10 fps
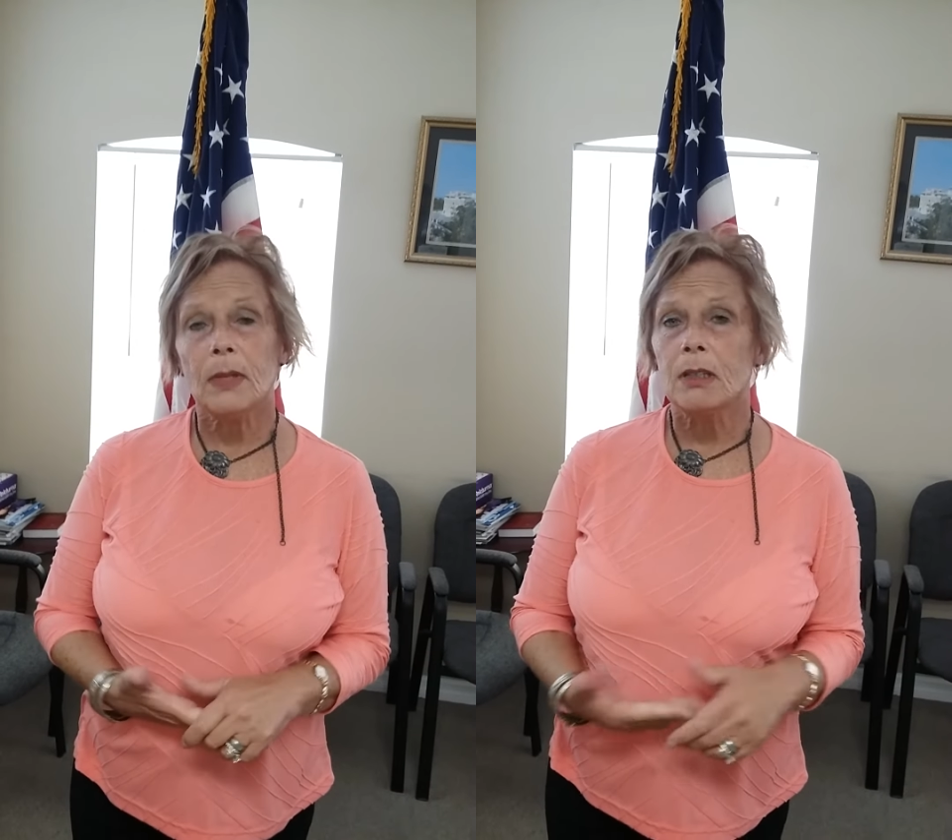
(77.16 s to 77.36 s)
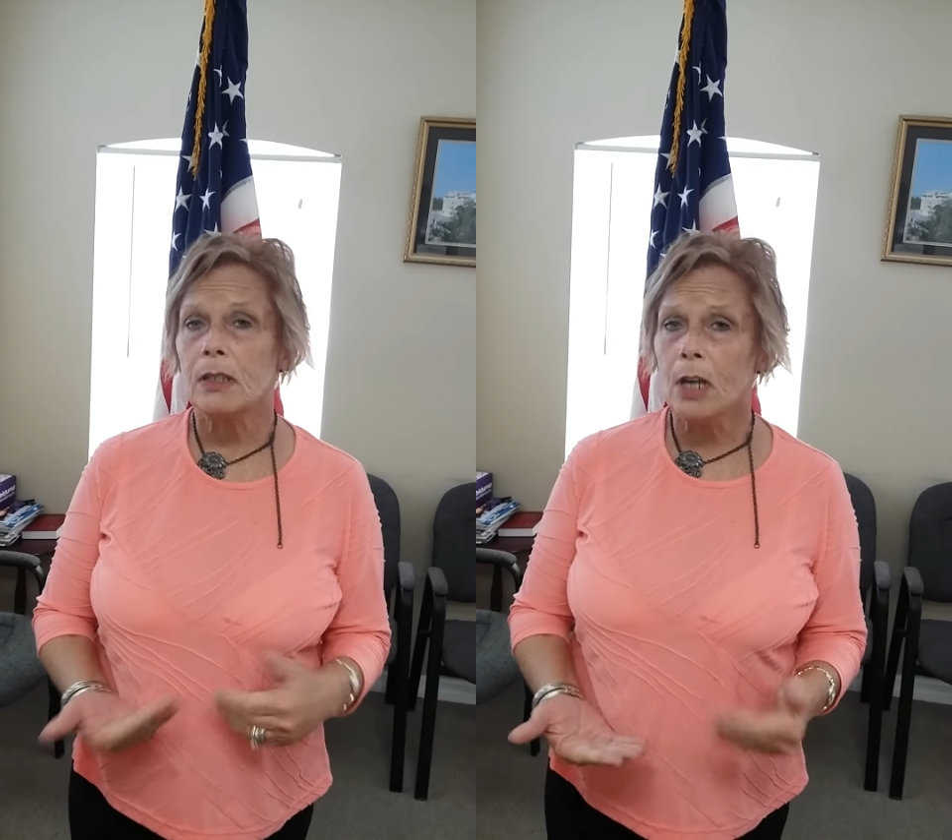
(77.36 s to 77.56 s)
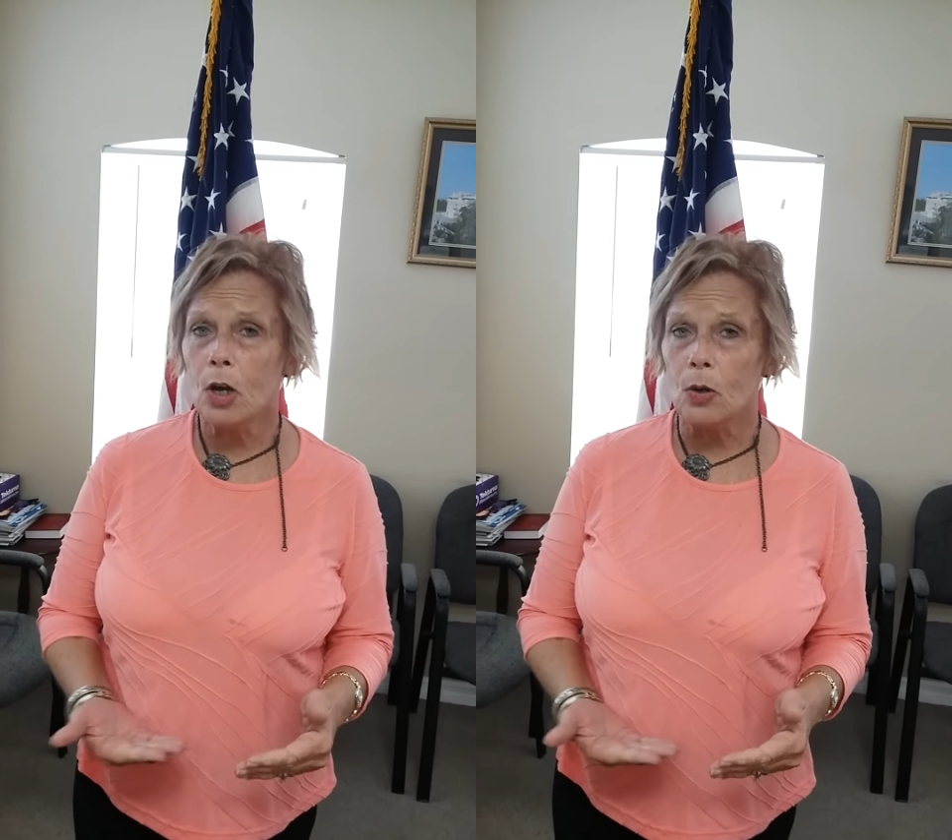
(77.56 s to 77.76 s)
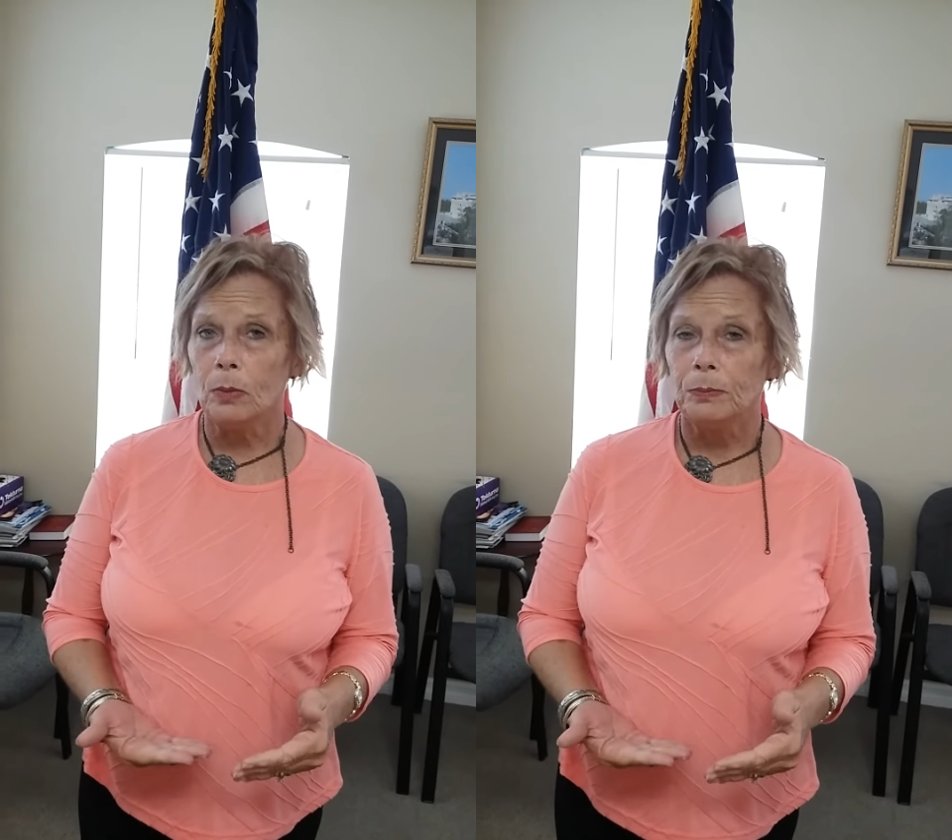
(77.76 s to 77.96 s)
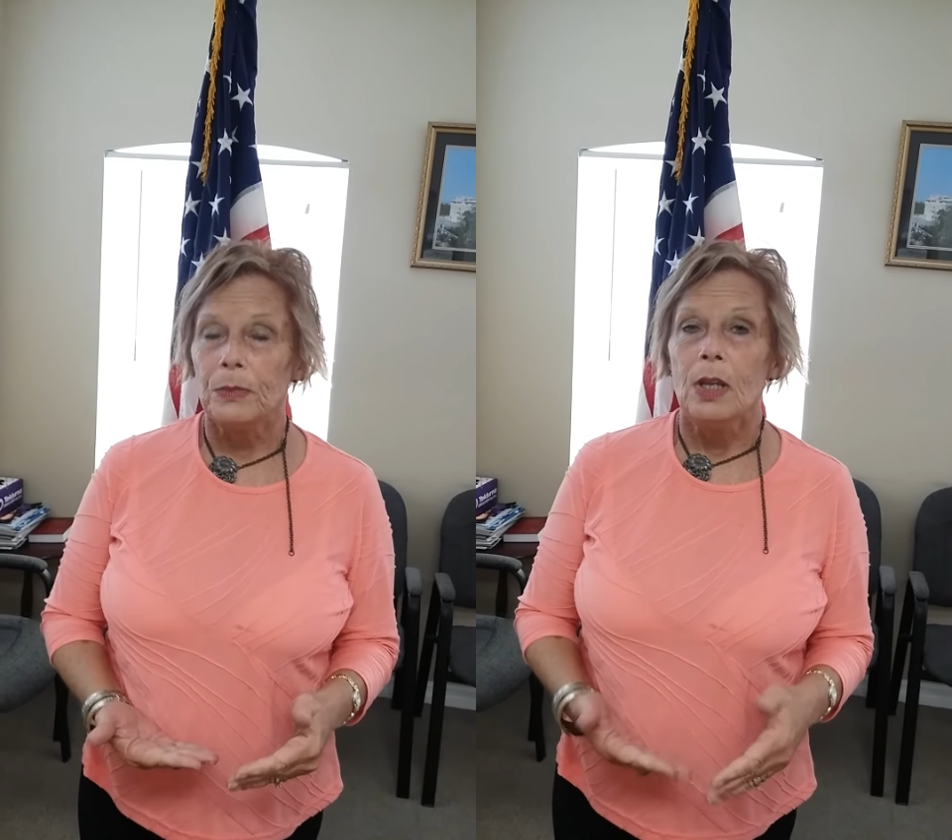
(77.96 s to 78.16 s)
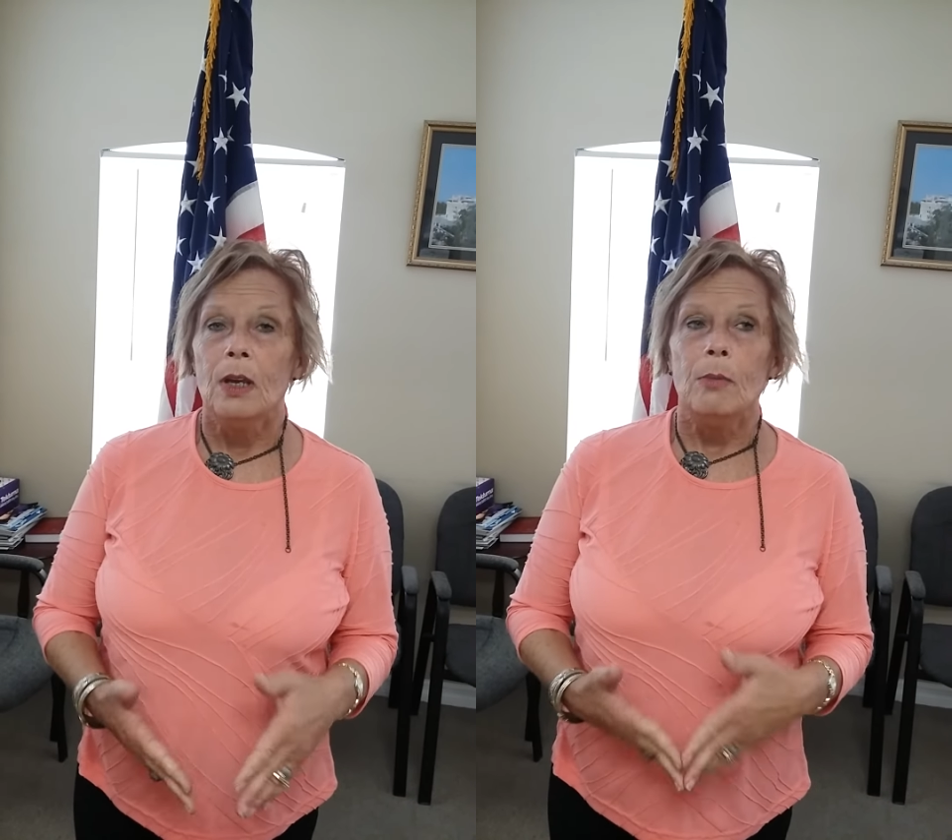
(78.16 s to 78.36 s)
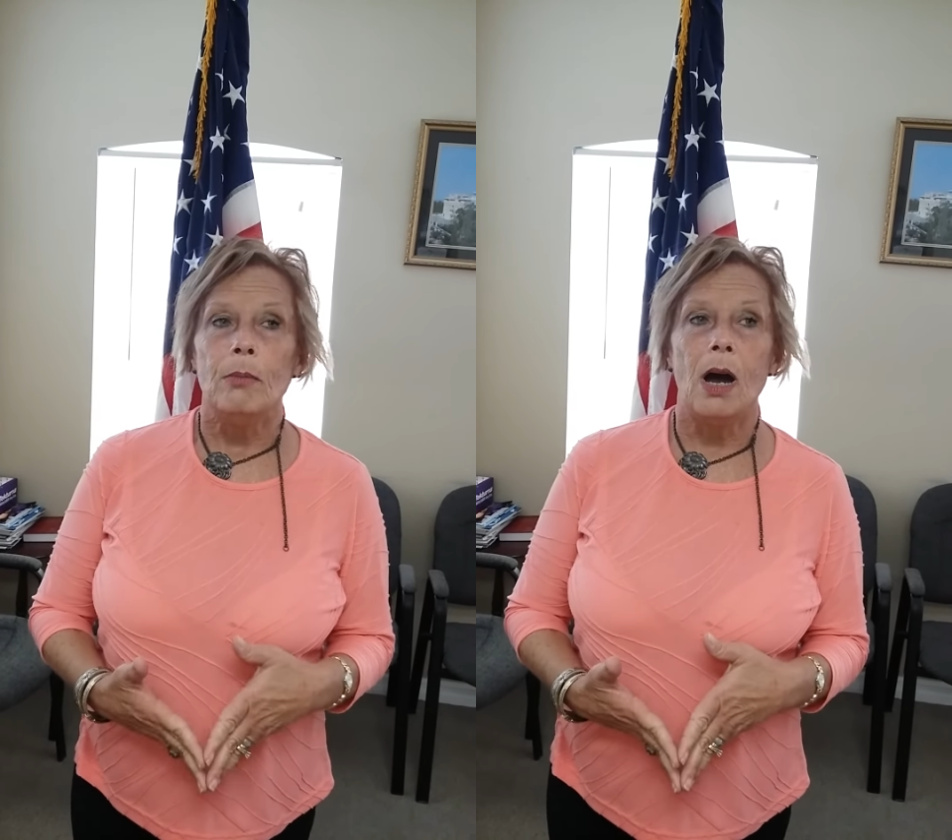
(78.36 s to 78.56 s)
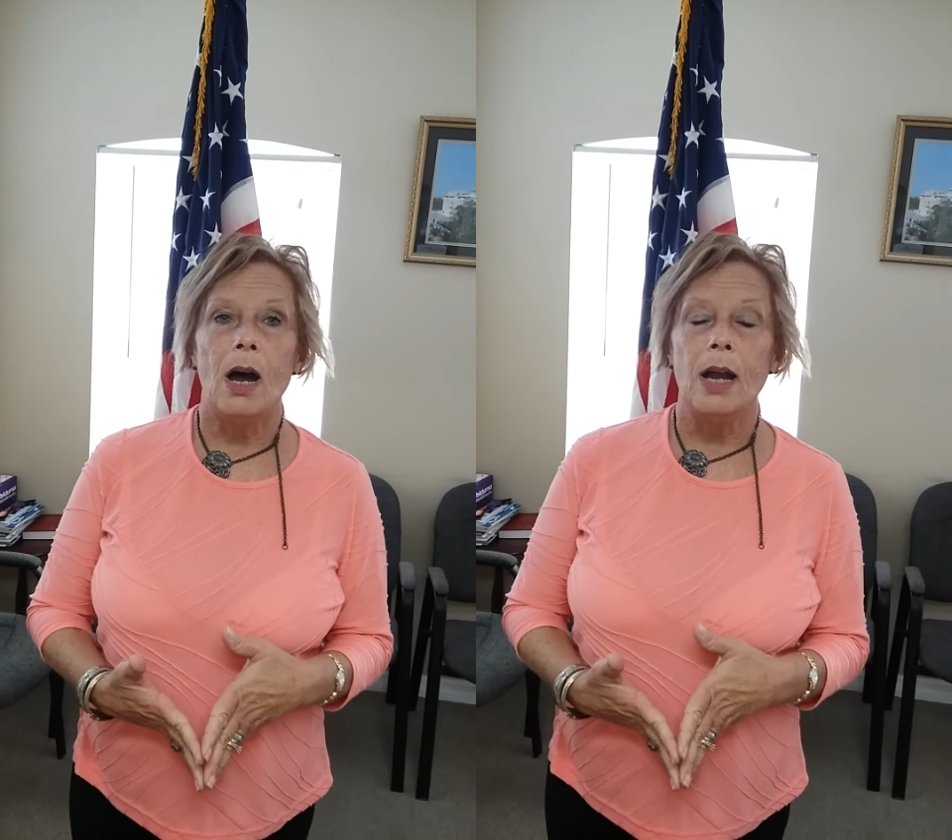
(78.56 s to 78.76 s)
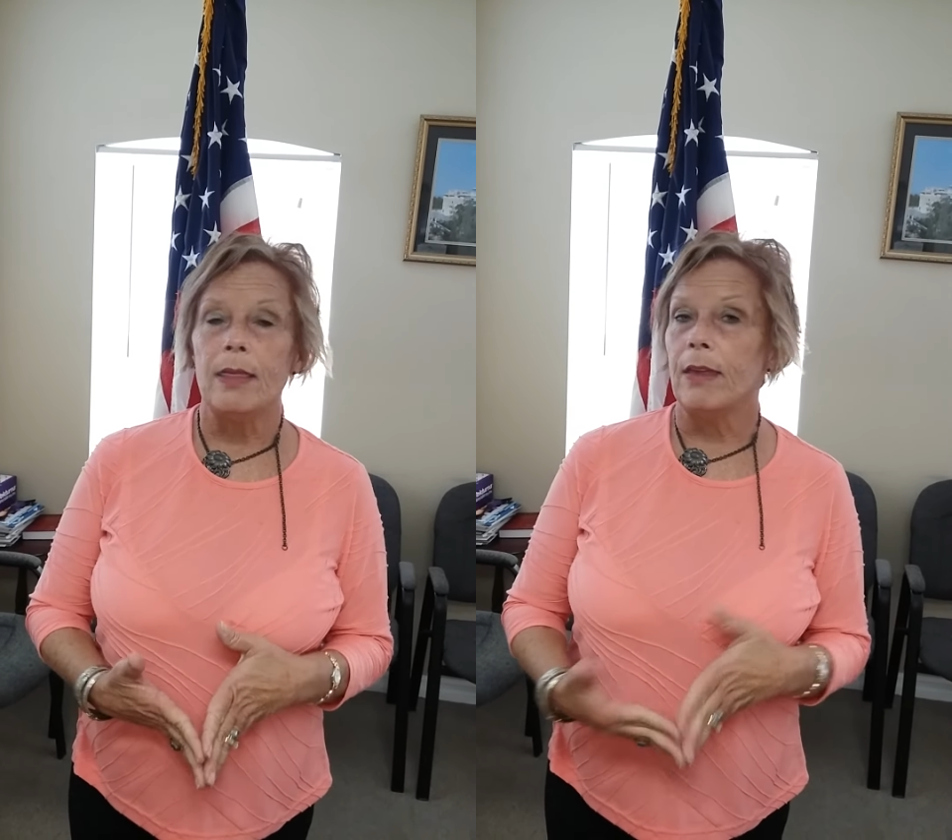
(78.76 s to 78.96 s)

So, my